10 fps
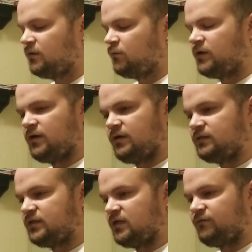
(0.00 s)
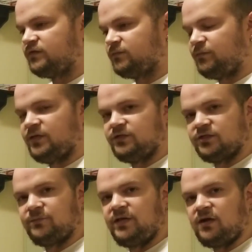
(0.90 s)
where instead of it being
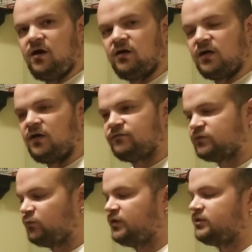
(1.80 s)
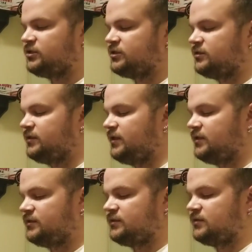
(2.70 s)
just being an on-off switch,
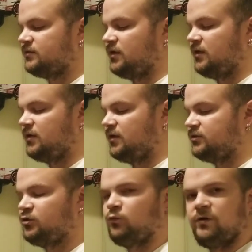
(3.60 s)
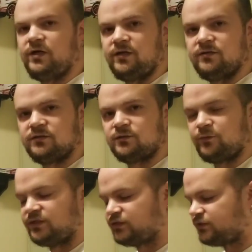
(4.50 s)
it's a two-way
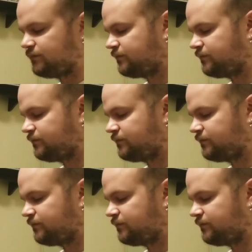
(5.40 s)
switch.